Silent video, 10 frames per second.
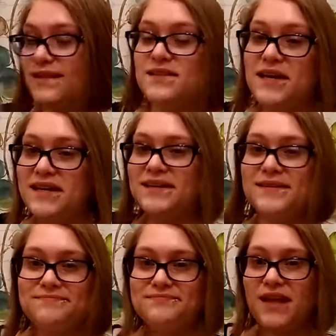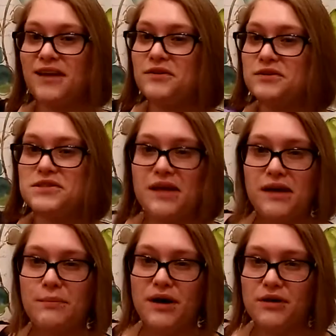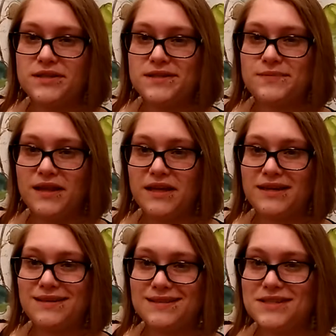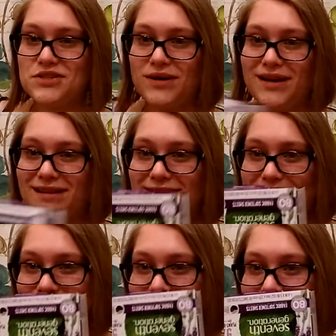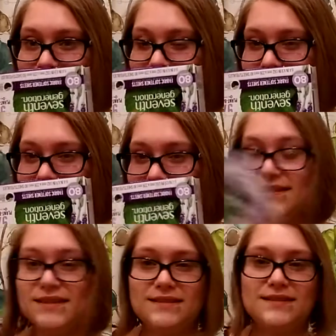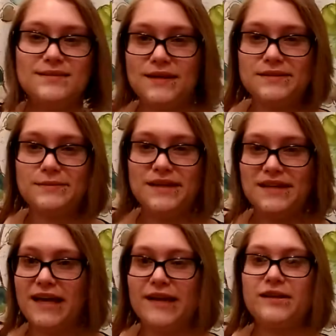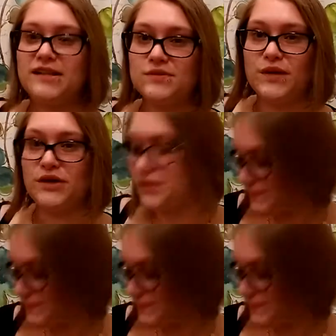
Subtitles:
It's like, I don't know, just like a better smelling citronella. Smell to me. It's weird.